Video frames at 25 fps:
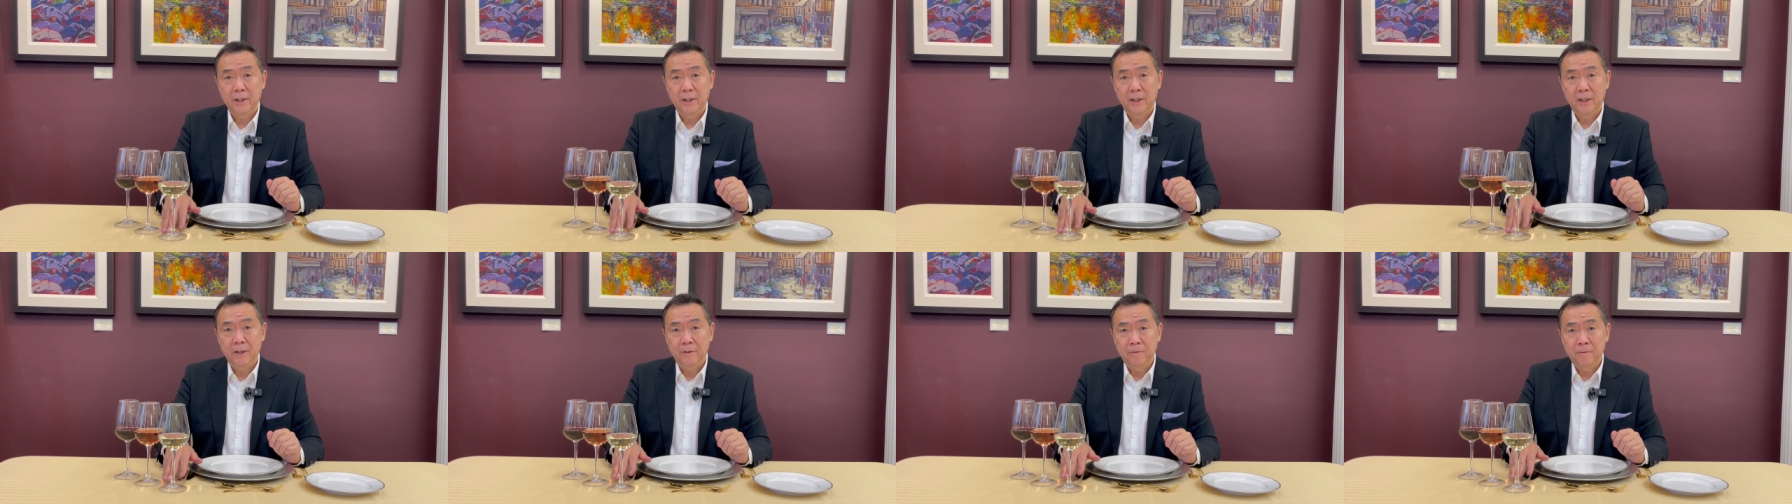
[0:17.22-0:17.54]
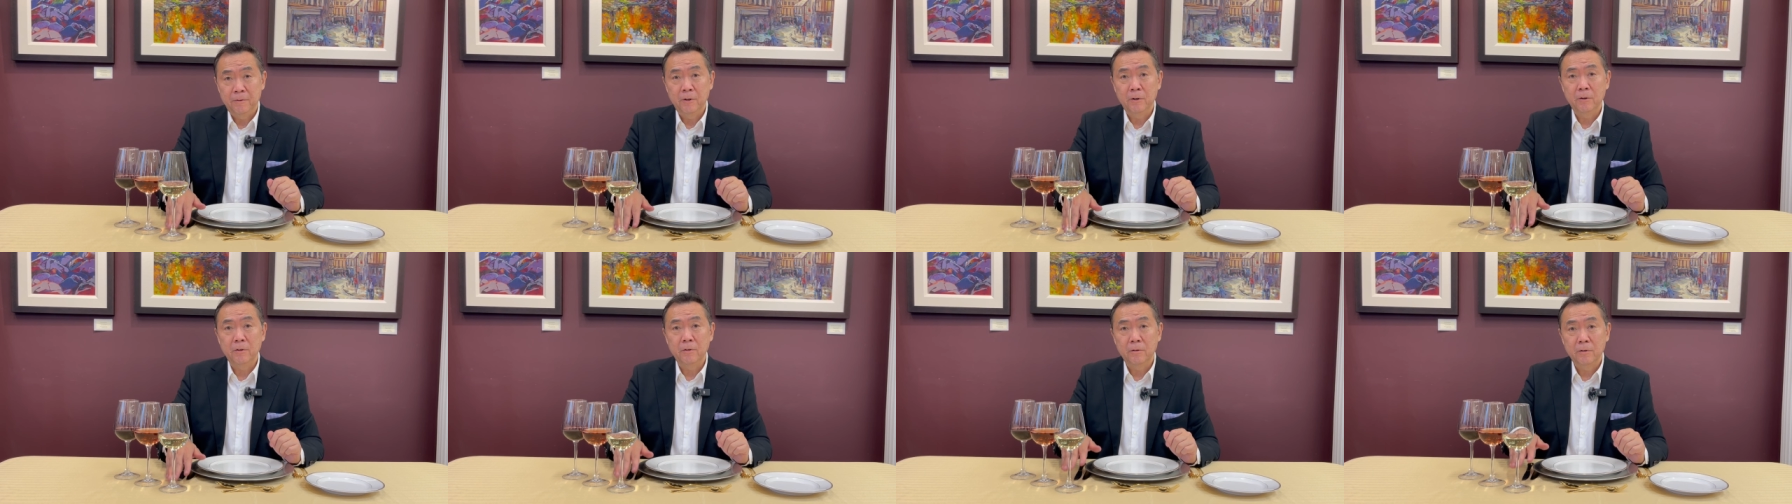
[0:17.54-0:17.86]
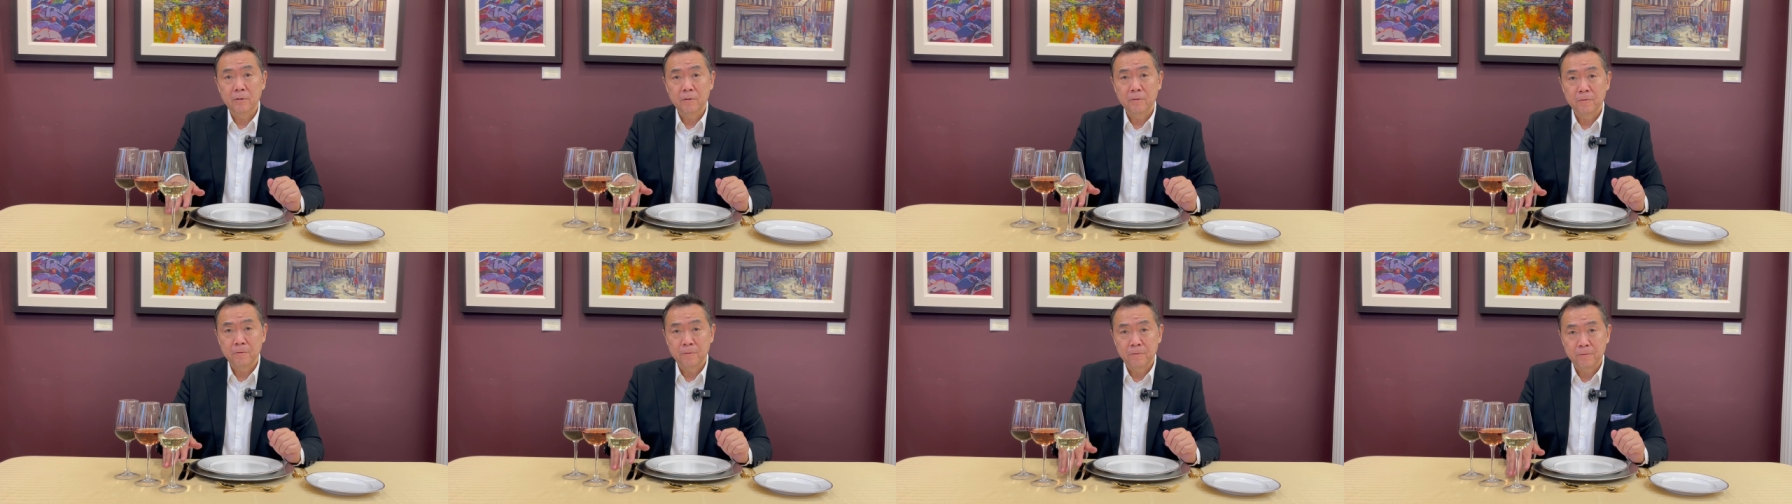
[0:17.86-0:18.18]
If you
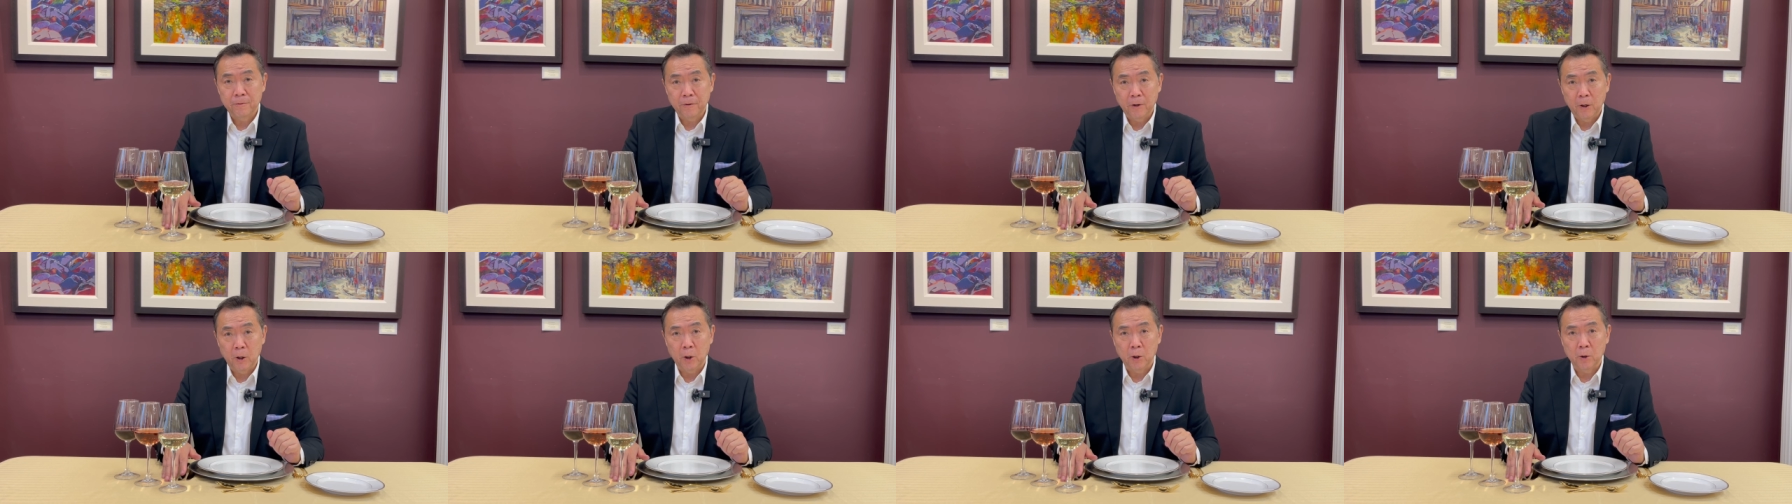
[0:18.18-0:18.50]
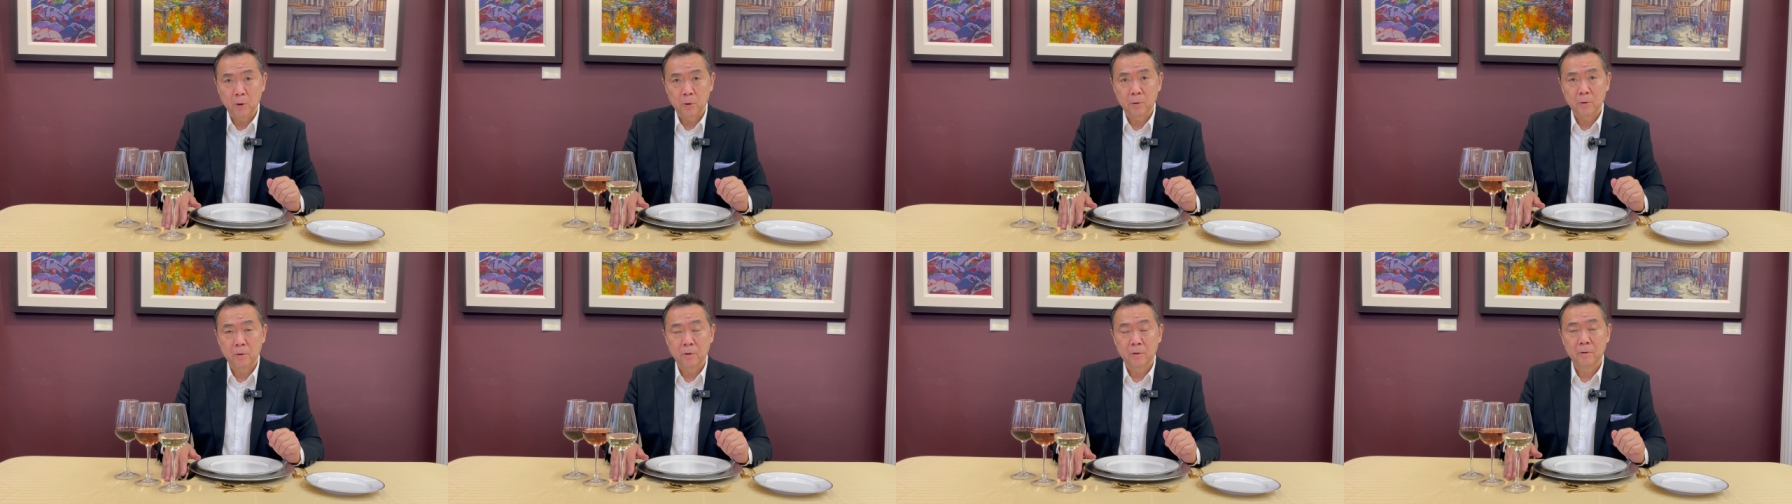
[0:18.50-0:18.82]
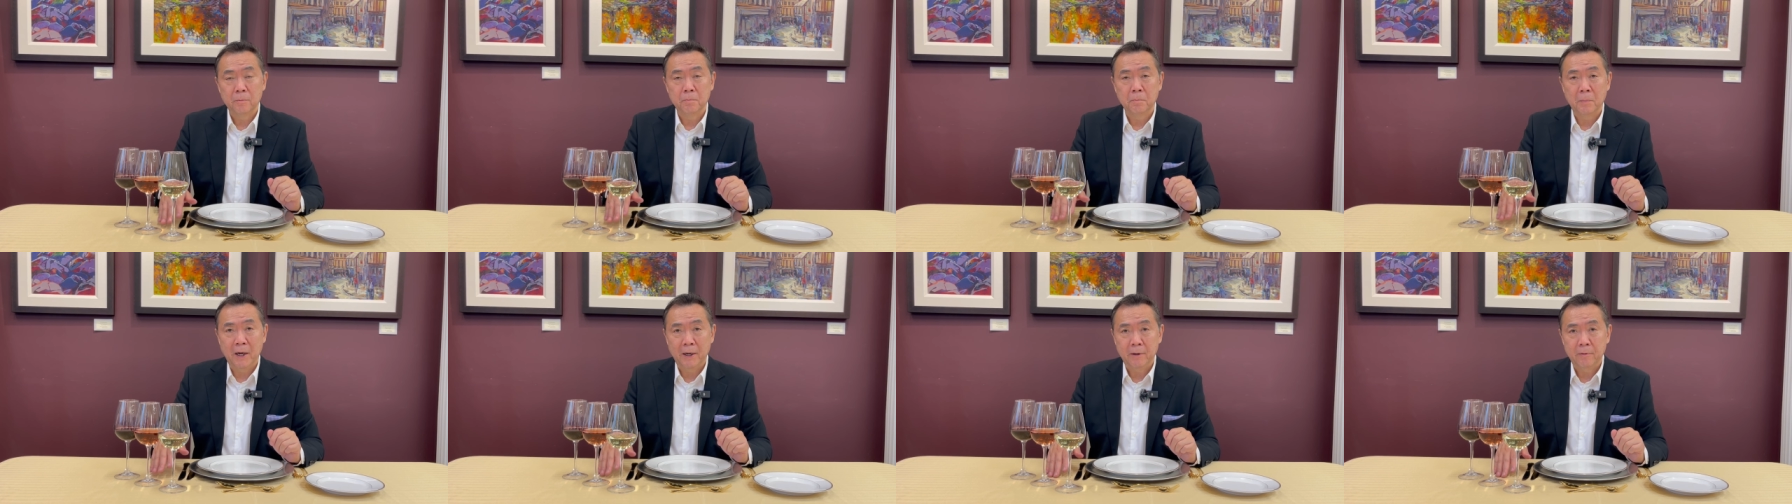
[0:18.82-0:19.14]
follow
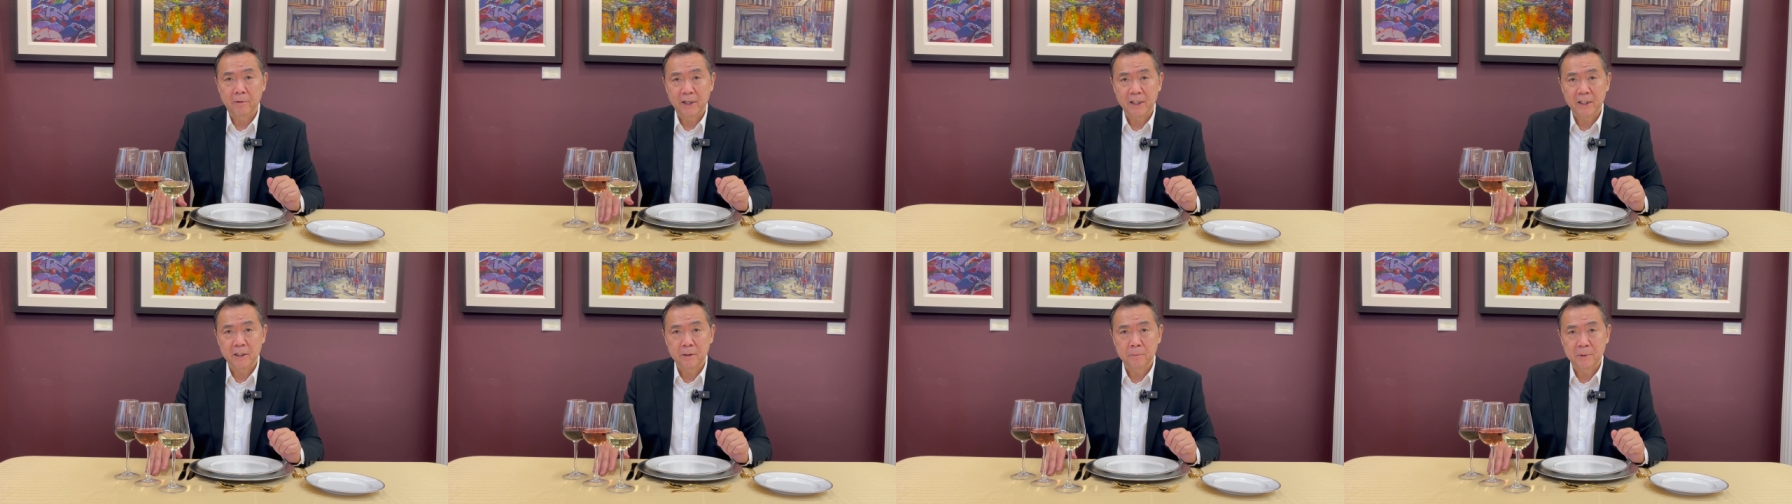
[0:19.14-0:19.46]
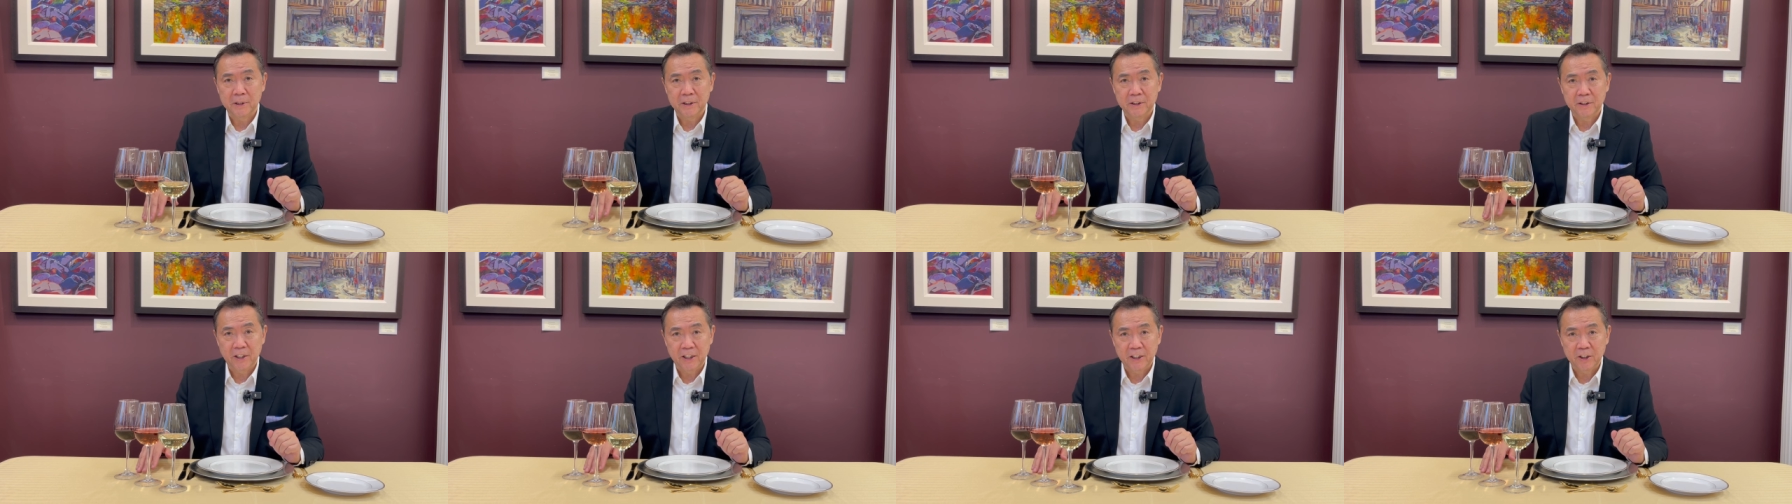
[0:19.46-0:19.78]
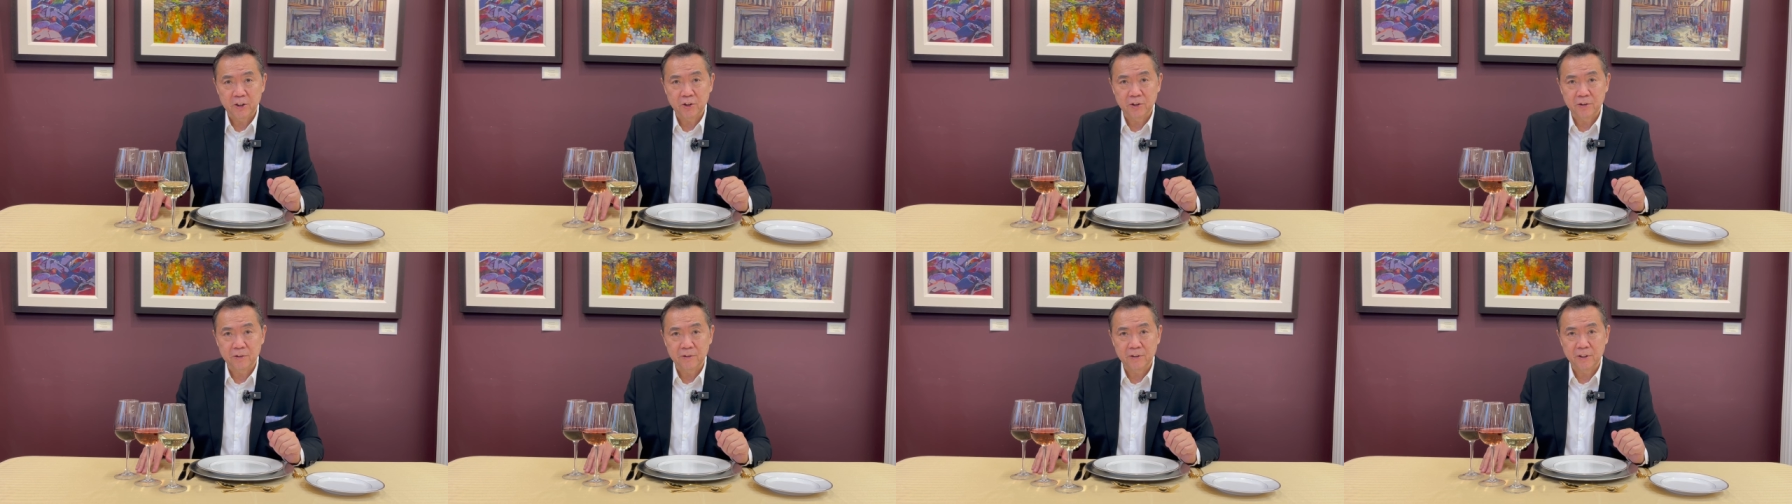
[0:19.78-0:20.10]
my
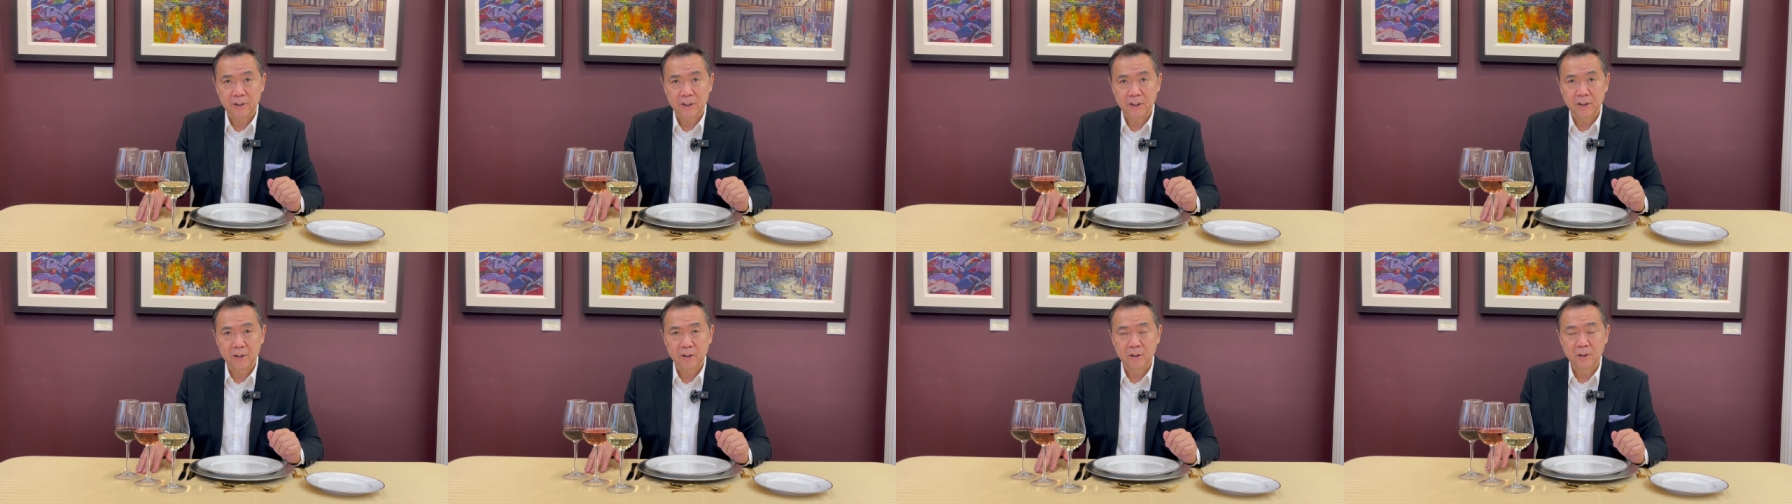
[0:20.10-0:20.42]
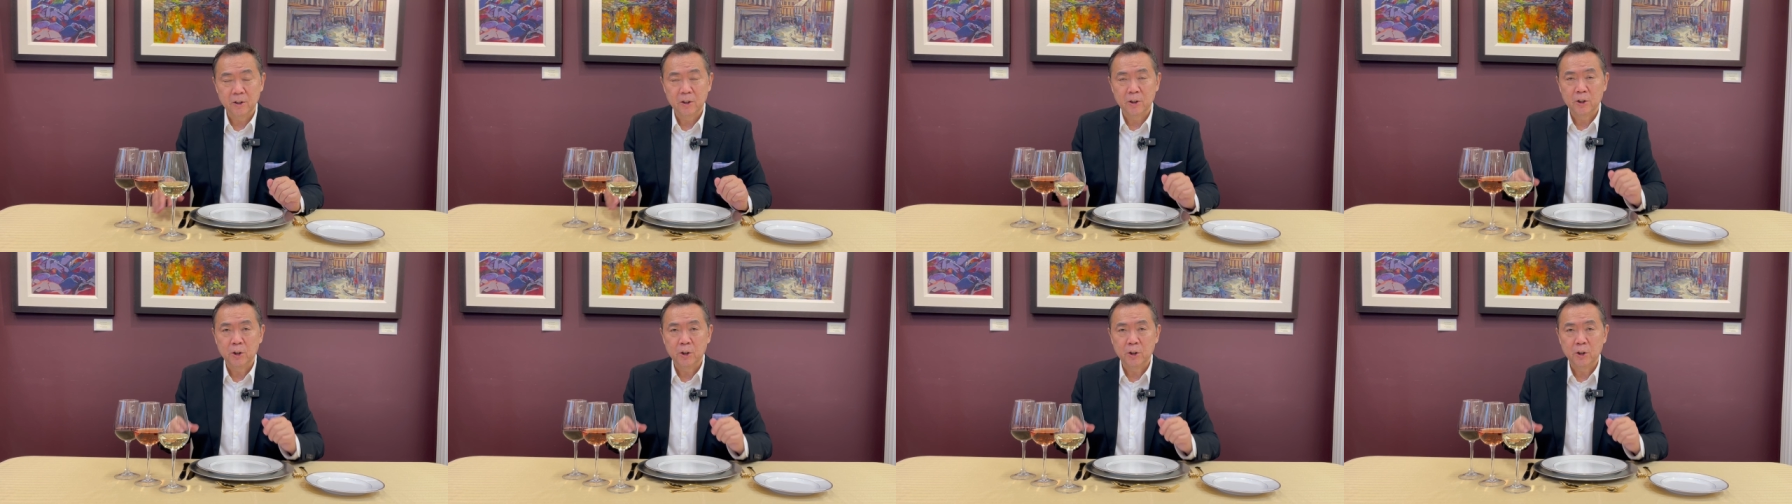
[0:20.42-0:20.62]
recommendations here,